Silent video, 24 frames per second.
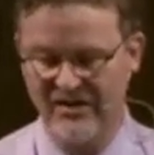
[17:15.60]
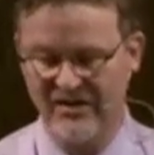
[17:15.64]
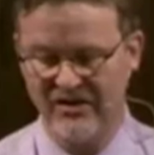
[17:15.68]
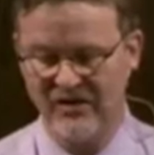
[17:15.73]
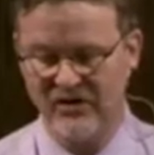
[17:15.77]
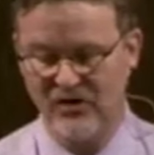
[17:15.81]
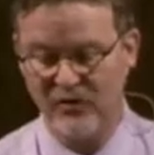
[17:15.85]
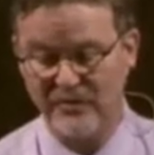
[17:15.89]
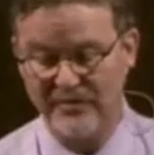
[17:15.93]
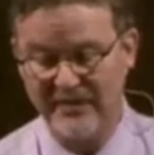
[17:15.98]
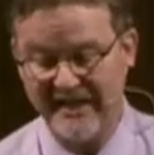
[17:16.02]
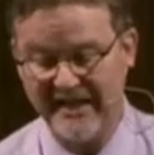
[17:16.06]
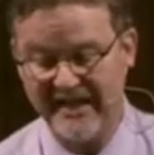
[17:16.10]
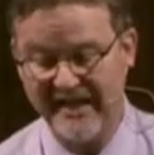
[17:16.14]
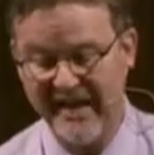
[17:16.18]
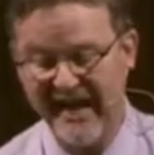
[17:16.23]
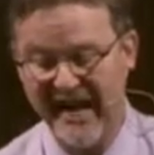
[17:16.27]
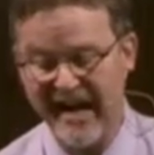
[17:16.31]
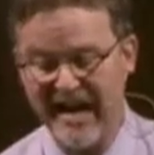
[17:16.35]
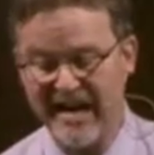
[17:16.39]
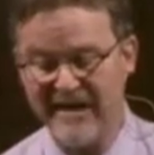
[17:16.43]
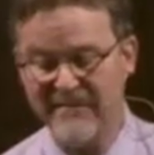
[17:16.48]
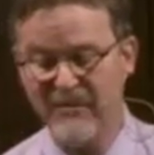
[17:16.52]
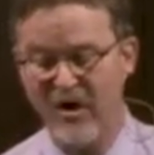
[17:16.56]
who
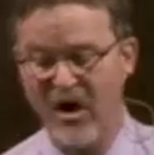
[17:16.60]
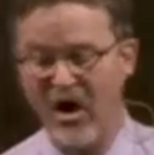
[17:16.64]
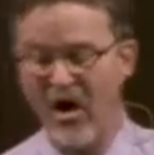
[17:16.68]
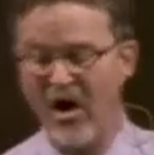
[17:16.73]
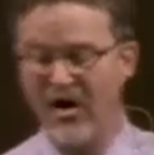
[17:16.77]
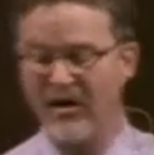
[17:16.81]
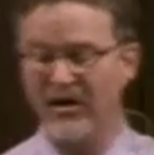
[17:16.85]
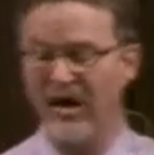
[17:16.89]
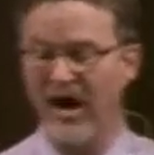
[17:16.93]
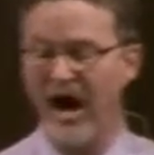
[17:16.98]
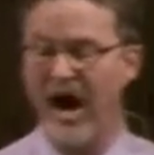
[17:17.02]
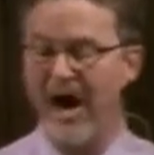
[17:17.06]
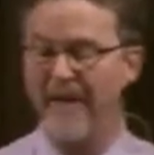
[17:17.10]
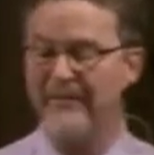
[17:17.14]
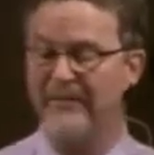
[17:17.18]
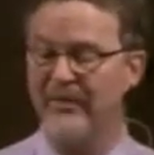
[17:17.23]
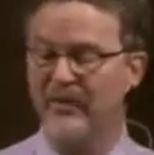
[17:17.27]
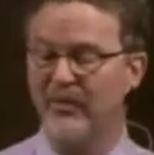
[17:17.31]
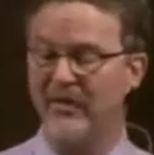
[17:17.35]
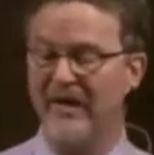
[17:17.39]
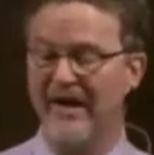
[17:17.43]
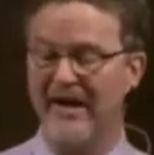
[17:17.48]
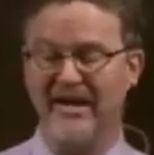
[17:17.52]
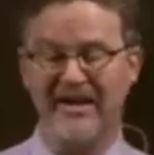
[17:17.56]
became our
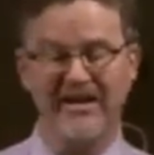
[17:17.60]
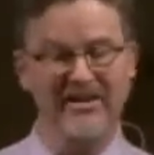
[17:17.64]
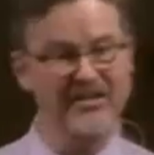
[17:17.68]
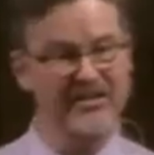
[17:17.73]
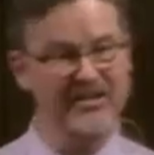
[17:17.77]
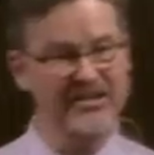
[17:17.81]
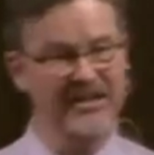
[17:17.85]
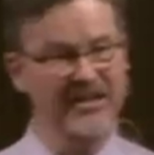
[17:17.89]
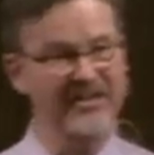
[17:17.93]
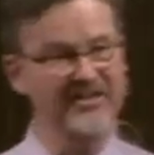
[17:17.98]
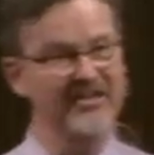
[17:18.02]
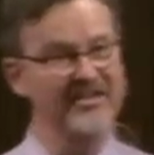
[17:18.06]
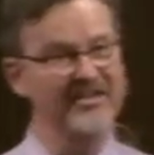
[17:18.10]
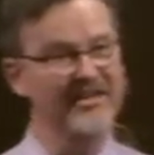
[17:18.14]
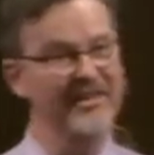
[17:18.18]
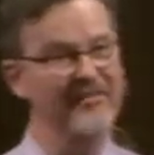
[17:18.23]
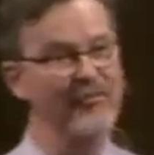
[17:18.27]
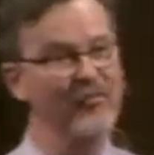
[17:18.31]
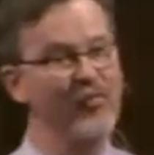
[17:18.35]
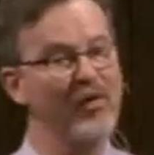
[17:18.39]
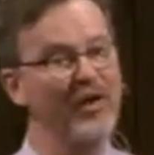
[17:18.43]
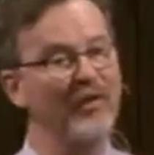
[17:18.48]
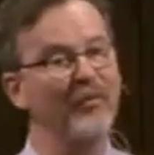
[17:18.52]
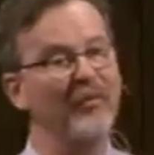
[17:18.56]
operating
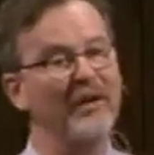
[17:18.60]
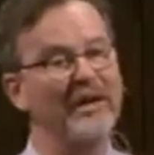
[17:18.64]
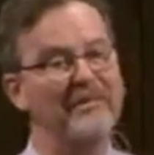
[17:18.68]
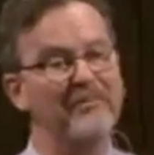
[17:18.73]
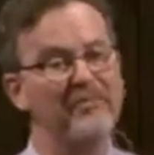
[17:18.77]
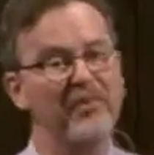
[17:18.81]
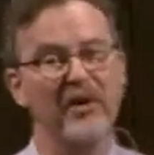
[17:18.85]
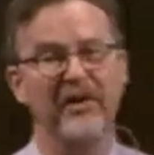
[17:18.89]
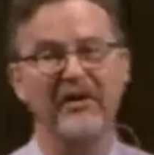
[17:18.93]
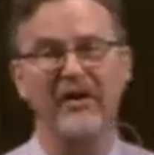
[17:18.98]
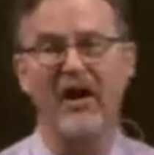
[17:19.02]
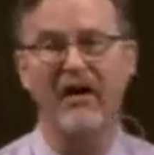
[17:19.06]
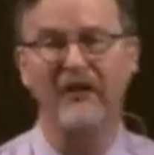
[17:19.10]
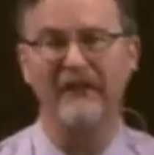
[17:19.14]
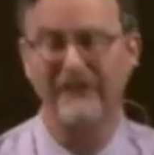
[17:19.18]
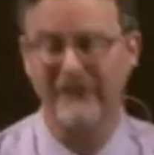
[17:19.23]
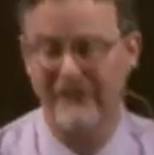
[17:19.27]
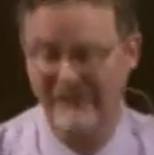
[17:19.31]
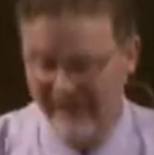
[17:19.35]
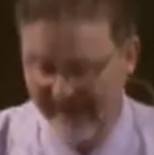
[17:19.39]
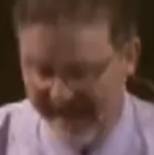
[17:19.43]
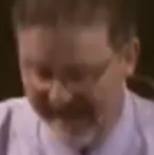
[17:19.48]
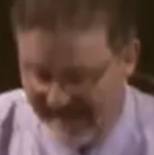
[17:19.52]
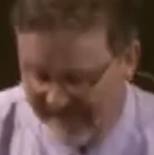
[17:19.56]
system when we put our
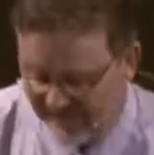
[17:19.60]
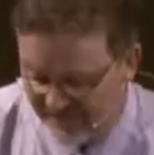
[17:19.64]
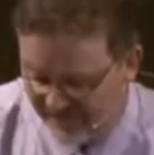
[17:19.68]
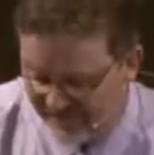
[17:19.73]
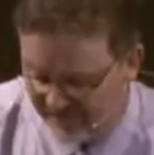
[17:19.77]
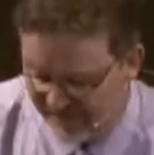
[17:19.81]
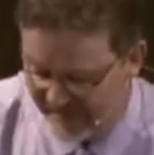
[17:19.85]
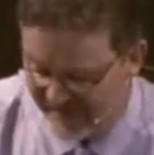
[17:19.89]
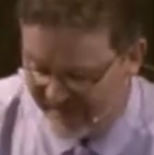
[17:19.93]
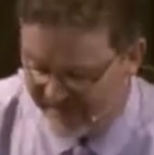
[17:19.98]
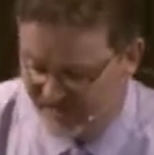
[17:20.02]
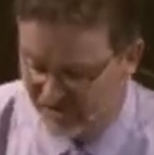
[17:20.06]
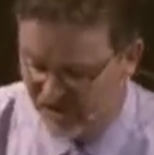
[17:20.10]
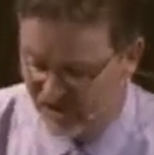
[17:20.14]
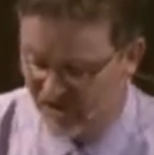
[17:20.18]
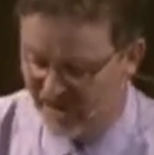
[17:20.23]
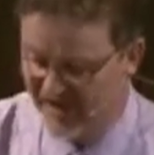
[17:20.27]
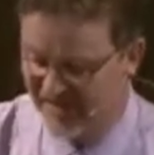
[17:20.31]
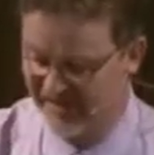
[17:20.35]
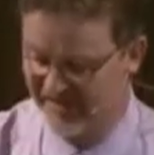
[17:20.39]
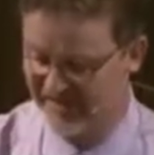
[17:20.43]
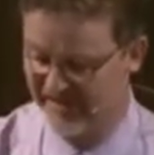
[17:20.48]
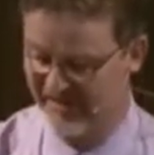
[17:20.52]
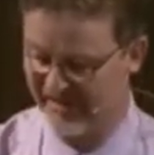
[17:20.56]
faith in
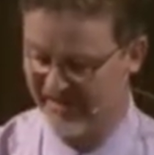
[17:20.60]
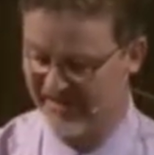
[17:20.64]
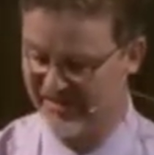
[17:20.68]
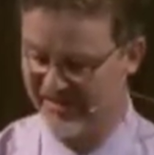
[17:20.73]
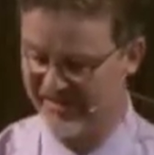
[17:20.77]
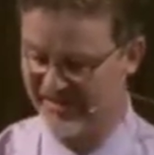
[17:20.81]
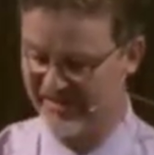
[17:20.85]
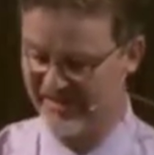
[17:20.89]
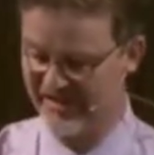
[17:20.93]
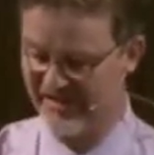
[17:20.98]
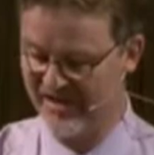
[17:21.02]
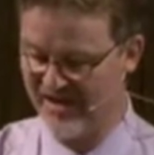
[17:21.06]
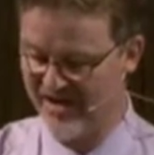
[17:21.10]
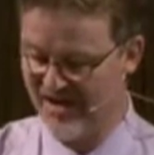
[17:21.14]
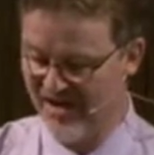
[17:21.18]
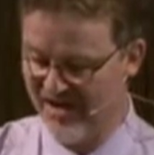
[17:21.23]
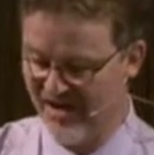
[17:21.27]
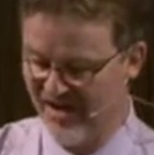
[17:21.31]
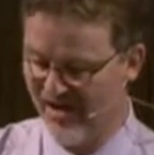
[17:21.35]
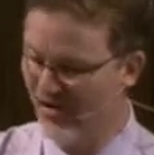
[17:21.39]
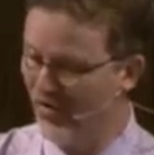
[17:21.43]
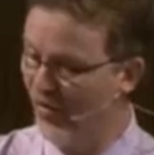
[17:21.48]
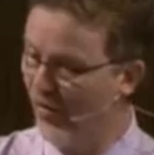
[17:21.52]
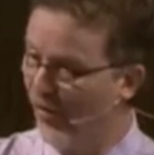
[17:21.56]
Jesus,
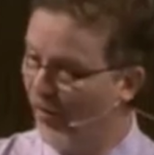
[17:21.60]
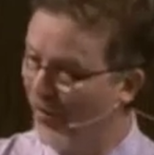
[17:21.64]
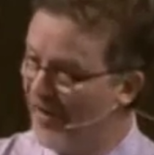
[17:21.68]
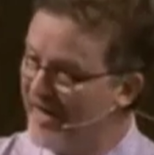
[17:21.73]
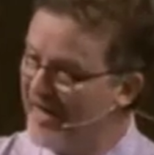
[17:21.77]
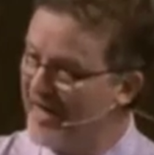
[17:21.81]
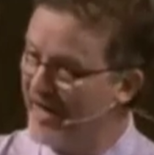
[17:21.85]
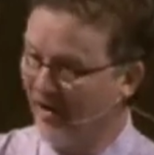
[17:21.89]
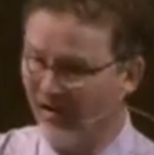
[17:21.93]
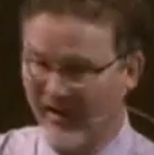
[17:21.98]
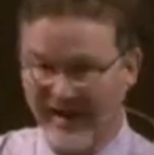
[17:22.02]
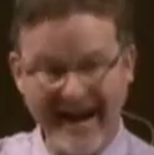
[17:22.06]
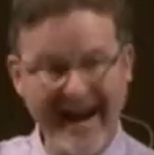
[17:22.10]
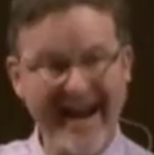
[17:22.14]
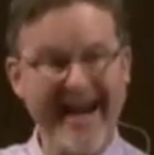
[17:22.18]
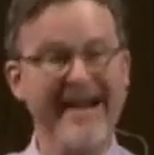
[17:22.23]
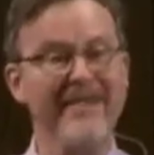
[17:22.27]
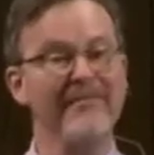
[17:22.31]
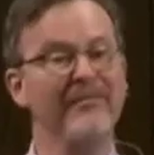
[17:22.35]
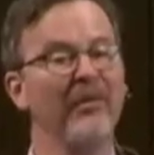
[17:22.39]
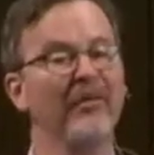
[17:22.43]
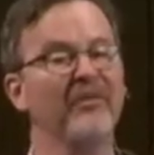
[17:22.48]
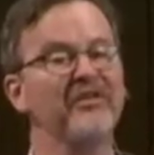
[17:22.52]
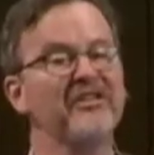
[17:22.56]
we are
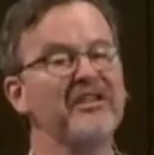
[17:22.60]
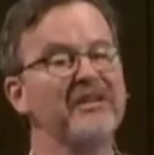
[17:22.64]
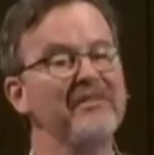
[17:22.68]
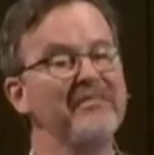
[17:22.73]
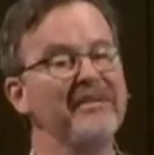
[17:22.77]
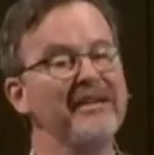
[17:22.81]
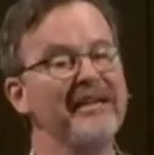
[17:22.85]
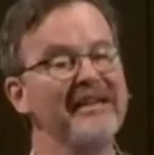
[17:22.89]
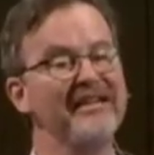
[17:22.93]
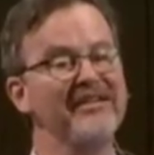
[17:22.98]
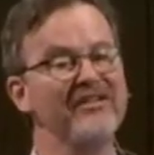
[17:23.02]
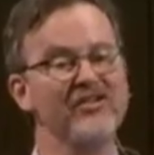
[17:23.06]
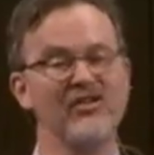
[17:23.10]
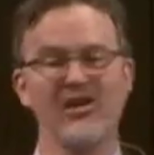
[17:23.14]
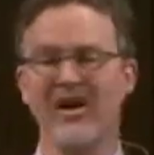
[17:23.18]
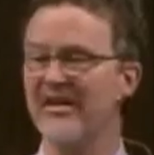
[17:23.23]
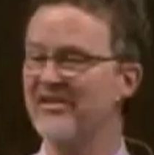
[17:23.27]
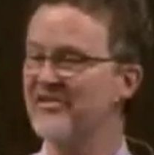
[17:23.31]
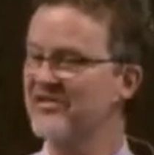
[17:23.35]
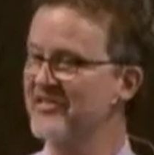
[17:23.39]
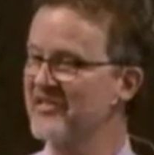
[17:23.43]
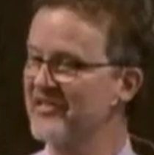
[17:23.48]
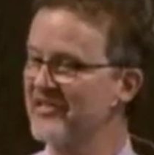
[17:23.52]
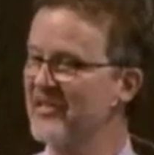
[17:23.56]
able to be
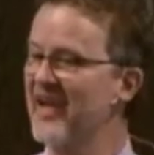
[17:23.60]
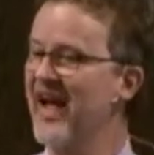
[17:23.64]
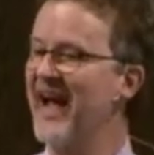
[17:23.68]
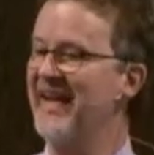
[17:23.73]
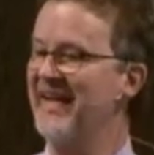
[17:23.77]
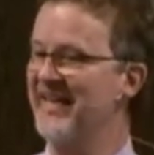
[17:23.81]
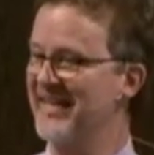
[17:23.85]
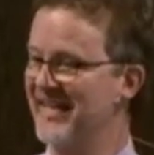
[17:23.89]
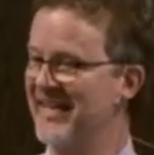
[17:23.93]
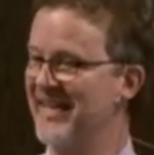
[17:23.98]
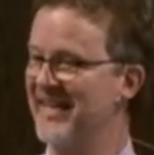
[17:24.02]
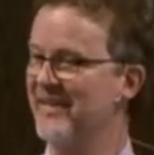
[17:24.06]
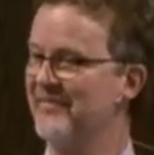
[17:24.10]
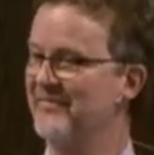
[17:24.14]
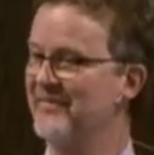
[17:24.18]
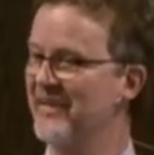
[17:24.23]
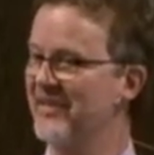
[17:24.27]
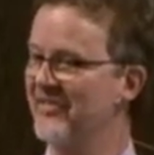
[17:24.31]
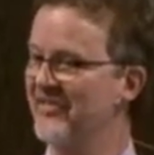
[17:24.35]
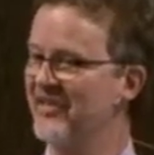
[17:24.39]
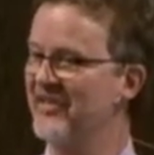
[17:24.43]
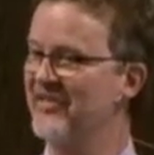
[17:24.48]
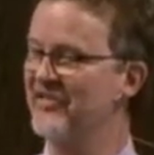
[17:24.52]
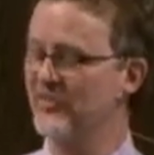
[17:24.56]
just like him
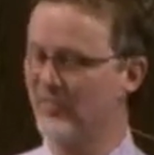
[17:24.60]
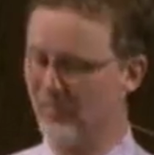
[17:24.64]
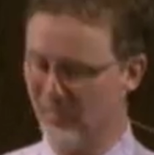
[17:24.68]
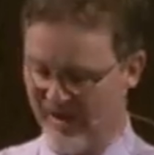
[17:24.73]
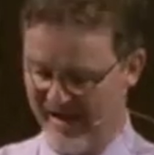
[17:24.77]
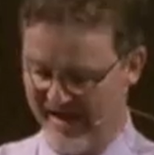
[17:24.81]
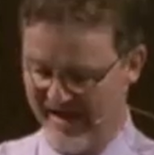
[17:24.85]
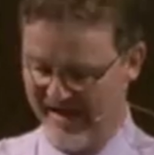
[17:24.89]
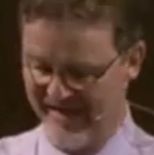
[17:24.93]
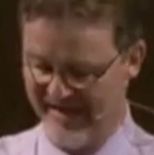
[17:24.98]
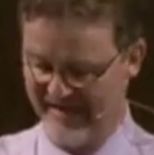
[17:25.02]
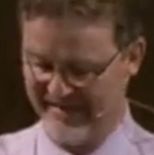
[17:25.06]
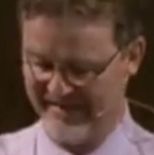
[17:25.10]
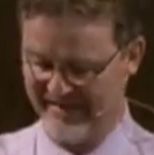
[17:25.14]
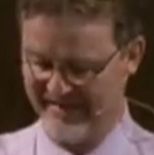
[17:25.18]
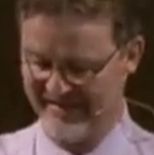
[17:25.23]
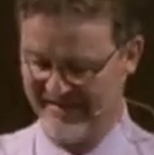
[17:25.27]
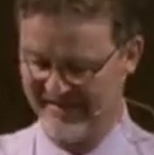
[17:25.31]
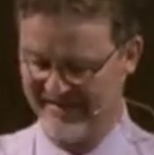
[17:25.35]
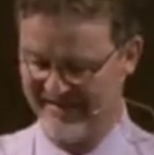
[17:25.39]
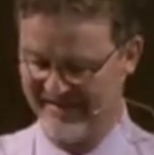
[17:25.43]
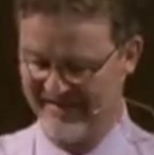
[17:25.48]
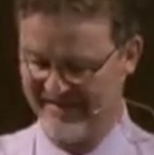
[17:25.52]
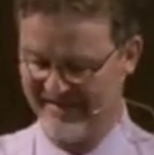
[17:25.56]
in this way,
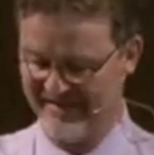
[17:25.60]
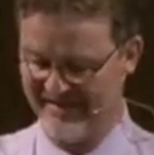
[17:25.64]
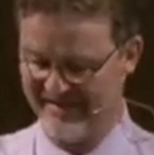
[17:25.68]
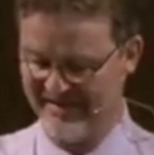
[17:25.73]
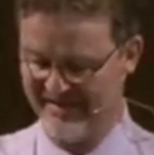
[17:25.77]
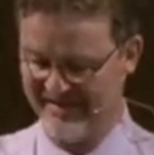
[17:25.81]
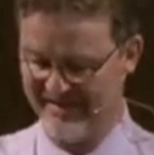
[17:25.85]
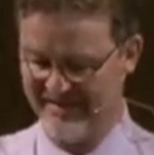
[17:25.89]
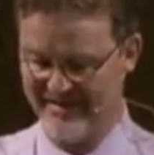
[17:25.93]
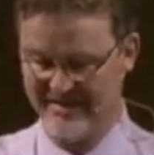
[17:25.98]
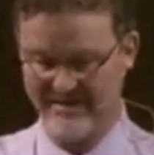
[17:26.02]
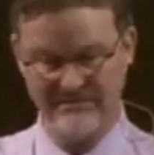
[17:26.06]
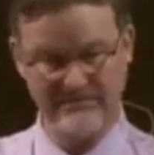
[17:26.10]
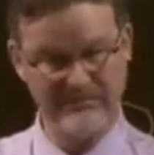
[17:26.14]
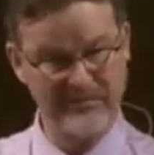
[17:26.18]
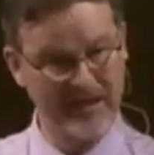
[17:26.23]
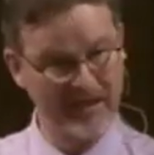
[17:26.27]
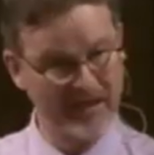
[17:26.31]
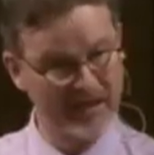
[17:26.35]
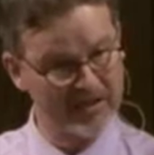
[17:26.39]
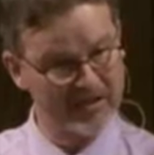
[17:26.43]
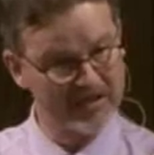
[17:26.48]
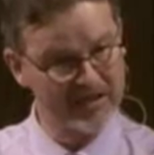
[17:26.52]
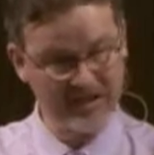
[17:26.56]

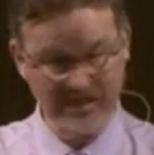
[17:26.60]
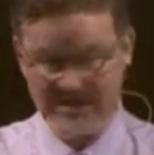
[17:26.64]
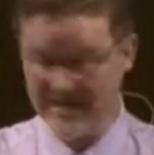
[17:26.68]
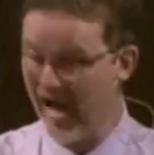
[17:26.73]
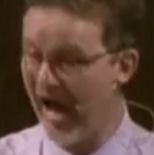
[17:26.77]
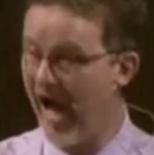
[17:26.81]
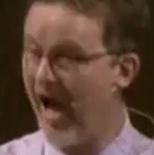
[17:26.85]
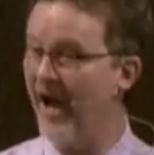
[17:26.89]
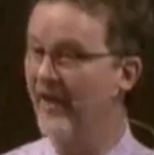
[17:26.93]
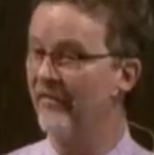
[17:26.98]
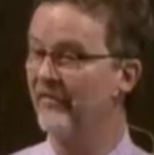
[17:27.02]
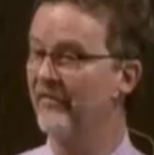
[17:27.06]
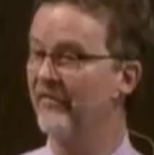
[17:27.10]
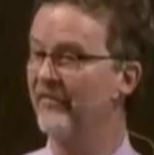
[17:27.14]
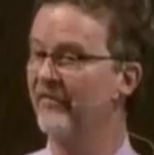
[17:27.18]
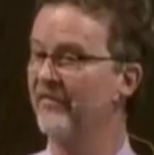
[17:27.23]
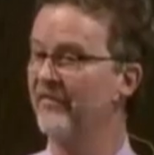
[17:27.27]
because love